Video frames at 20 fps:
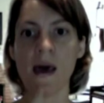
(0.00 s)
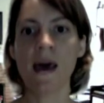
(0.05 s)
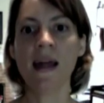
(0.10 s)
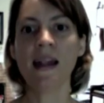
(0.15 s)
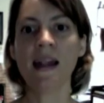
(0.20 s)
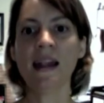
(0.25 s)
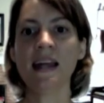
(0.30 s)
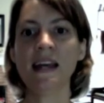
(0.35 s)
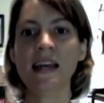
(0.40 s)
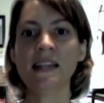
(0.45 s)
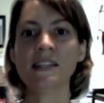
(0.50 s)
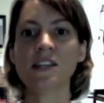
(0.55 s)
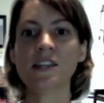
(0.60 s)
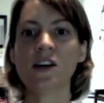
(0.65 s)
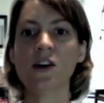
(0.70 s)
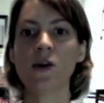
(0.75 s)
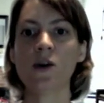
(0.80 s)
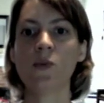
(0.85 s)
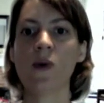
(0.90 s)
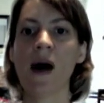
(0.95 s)

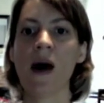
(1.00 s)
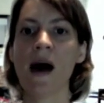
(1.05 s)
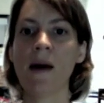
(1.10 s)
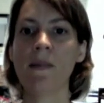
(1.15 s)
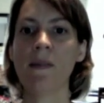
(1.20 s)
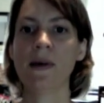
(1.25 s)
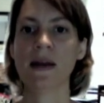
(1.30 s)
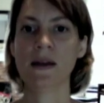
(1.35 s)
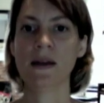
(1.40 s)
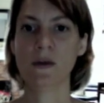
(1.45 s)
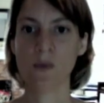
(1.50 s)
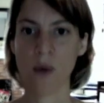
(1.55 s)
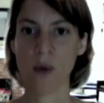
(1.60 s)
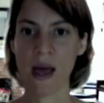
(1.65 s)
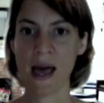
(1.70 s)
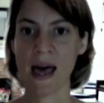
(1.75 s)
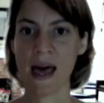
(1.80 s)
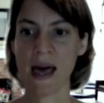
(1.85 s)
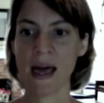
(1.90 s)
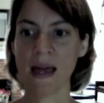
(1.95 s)
Little robin
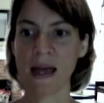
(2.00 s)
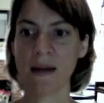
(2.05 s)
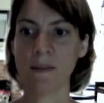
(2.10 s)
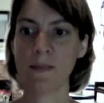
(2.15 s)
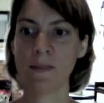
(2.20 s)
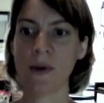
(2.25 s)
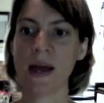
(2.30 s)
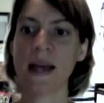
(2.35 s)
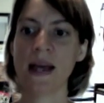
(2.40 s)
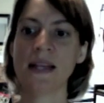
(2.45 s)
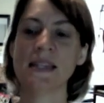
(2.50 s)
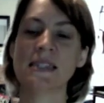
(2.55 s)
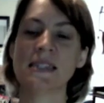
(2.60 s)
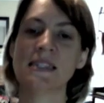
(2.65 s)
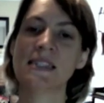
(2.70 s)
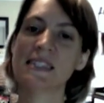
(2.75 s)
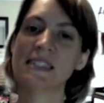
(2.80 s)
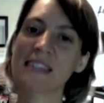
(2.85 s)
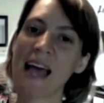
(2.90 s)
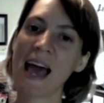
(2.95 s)
redbreast
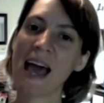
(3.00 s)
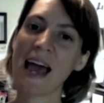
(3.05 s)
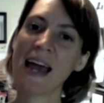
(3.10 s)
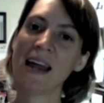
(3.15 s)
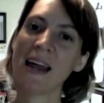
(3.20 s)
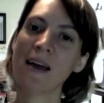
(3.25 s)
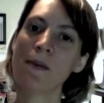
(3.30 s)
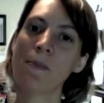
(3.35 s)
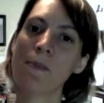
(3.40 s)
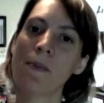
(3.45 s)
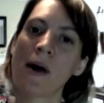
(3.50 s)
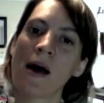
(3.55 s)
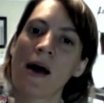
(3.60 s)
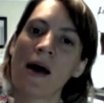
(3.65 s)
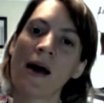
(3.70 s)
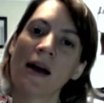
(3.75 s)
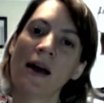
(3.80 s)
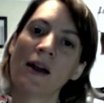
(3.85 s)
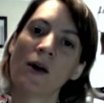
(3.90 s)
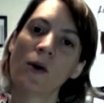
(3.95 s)
sat
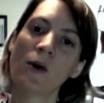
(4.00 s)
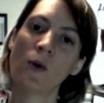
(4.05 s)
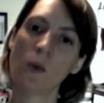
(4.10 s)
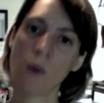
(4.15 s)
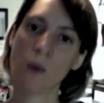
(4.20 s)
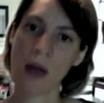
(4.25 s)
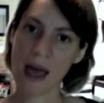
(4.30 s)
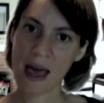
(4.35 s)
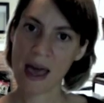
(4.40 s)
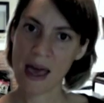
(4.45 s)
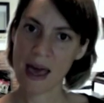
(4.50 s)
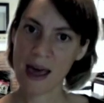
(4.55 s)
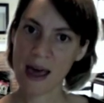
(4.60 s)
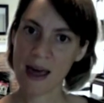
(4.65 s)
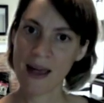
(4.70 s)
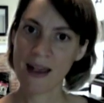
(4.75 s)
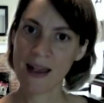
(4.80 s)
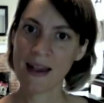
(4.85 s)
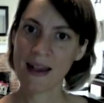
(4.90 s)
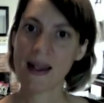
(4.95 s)
upon a
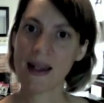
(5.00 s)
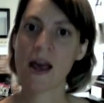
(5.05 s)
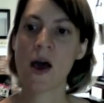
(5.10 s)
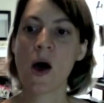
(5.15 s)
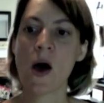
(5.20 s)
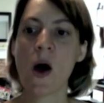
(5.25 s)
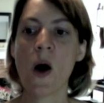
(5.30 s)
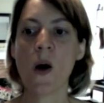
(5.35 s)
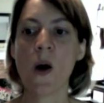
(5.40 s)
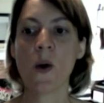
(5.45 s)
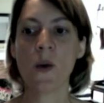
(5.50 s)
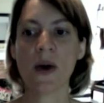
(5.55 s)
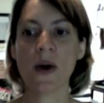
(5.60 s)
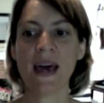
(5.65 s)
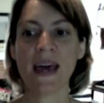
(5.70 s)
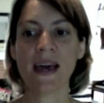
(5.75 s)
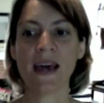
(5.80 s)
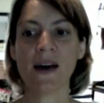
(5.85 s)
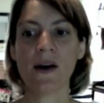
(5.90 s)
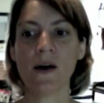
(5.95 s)
rail.
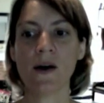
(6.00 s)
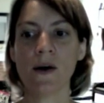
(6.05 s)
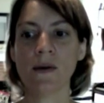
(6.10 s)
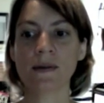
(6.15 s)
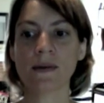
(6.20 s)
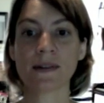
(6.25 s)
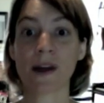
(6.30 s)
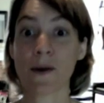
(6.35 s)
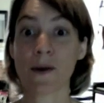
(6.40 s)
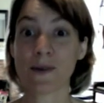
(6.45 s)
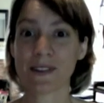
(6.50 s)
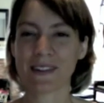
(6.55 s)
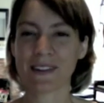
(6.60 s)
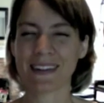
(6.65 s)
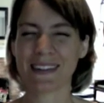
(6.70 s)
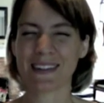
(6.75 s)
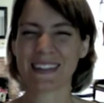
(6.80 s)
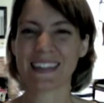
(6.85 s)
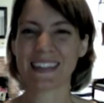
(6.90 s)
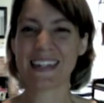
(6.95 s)
Wiggle, no, sorry.
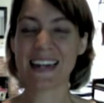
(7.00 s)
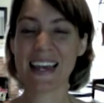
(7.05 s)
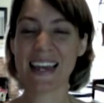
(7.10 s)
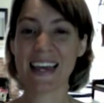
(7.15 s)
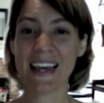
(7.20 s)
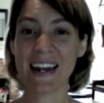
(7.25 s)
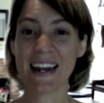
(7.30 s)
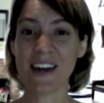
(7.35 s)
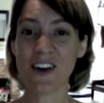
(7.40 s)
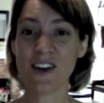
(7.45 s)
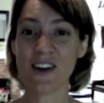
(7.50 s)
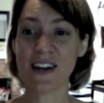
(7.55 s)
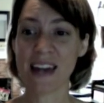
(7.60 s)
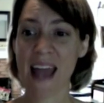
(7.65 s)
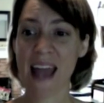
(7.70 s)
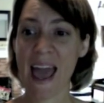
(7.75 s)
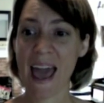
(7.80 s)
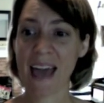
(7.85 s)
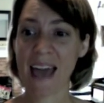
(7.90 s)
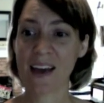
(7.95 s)
Niddle
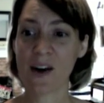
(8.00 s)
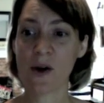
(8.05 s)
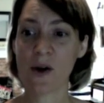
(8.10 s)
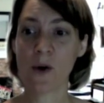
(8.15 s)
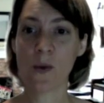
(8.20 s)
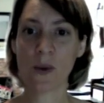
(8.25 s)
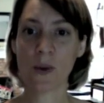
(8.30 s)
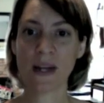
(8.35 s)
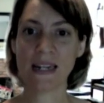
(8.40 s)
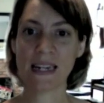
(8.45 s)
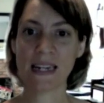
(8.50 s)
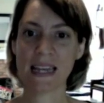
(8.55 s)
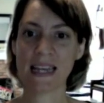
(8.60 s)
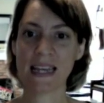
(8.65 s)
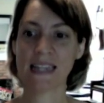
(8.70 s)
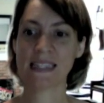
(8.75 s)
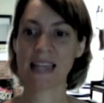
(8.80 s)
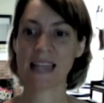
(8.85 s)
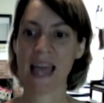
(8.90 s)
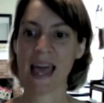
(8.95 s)
naggle went
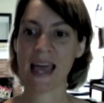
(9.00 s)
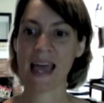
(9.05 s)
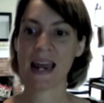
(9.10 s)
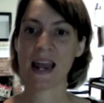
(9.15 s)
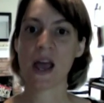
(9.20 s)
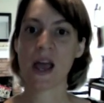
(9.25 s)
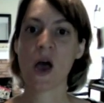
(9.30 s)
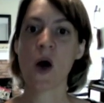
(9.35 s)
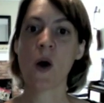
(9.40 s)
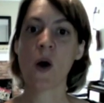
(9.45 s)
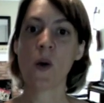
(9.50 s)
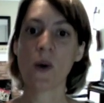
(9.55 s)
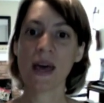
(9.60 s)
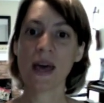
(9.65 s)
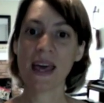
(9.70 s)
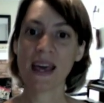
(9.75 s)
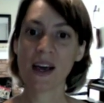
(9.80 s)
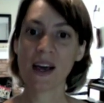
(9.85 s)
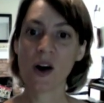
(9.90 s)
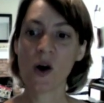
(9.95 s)
his head.
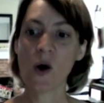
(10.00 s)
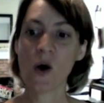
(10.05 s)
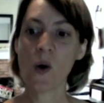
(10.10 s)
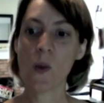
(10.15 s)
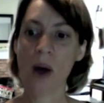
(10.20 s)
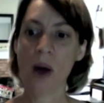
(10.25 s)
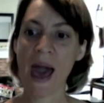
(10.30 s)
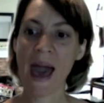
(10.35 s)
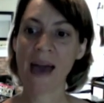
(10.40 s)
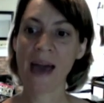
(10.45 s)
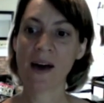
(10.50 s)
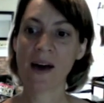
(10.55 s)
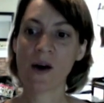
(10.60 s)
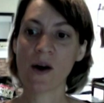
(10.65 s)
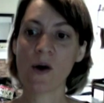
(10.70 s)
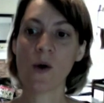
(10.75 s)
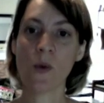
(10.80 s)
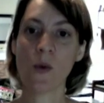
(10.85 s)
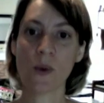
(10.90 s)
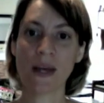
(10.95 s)
Wiggle
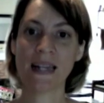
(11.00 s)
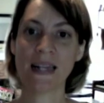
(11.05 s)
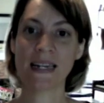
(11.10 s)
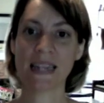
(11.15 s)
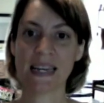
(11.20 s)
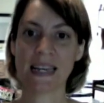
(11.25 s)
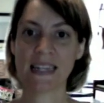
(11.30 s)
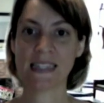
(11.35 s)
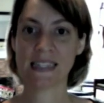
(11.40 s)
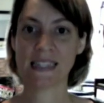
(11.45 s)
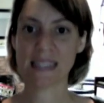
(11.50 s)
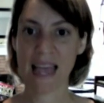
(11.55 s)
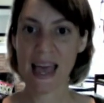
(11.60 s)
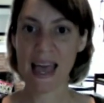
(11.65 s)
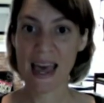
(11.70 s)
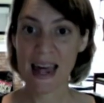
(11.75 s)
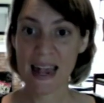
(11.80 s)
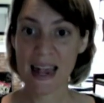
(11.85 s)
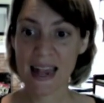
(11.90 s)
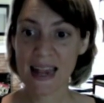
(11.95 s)
waggle went his
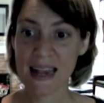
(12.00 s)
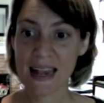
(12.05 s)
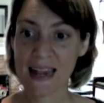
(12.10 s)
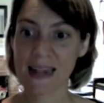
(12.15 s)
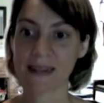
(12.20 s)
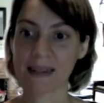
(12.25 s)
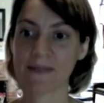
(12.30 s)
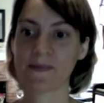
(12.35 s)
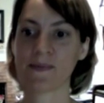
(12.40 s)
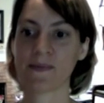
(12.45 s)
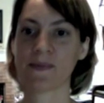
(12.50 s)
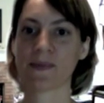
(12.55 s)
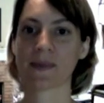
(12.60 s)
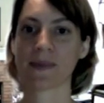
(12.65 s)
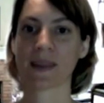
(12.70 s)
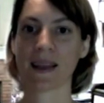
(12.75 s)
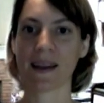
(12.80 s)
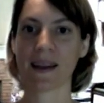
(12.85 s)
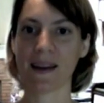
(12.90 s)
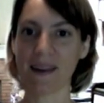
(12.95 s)
tail.
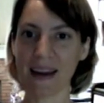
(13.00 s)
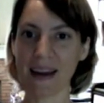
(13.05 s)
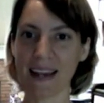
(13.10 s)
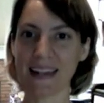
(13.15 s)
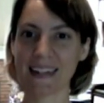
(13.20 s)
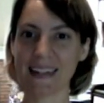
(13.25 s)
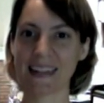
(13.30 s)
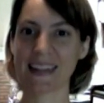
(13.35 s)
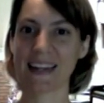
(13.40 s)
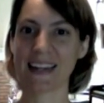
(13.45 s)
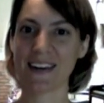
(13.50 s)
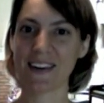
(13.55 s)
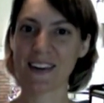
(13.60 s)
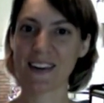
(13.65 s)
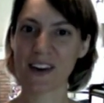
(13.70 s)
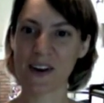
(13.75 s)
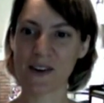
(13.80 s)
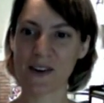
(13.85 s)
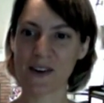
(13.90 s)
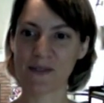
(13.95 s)
All right, there you
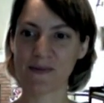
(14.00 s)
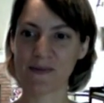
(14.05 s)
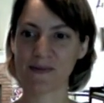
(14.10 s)
go.